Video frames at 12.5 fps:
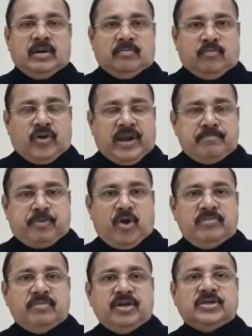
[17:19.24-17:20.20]
more
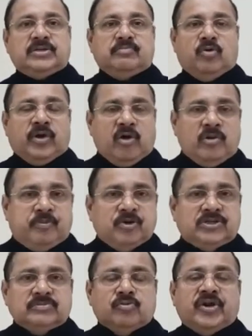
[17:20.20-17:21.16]
employment, more
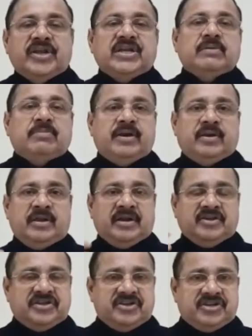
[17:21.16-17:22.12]
output, more income and
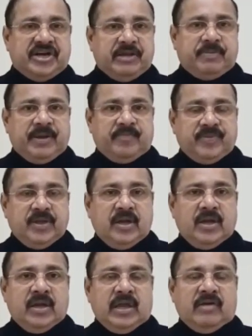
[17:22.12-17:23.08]
increase in GDP.
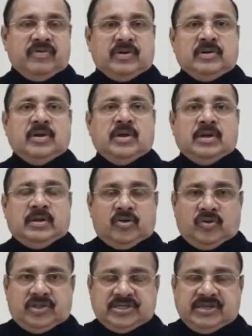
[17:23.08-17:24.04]
If you
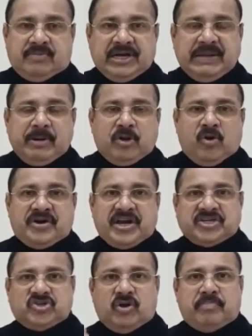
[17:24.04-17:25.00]
know there is a multiple
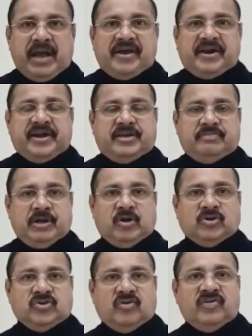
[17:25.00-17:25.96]
contraction of bank credit
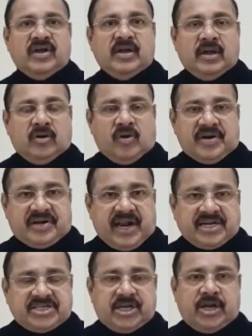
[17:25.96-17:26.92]
because of
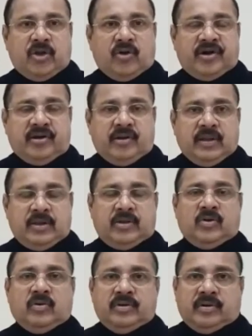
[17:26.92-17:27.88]
contractionary or you
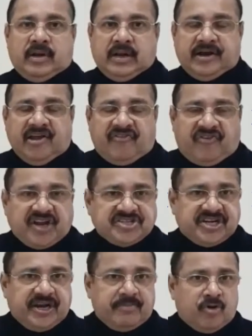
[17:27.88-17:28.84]
know
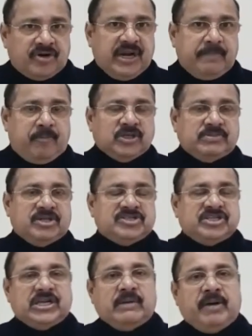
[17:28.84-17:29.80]
deflationary monetary policy by the
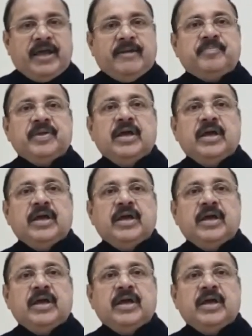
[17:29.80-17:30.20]
central bank,